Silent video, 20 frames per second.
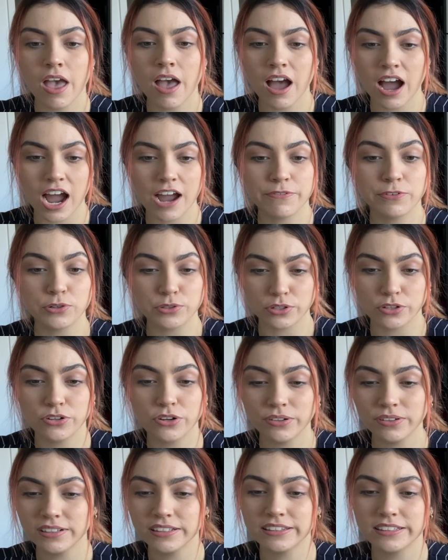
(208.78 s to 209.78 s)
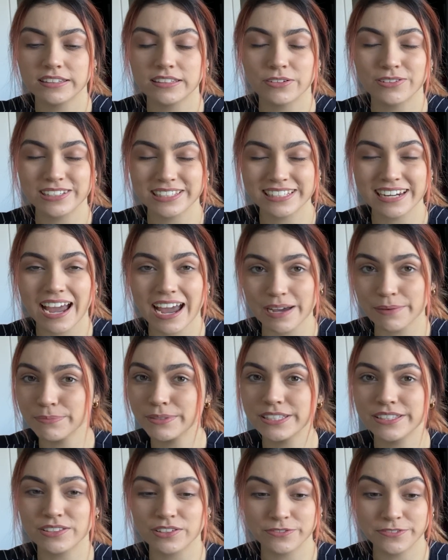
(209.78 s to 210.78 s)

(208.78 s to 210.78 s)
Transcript: I've also noted that there is an absence of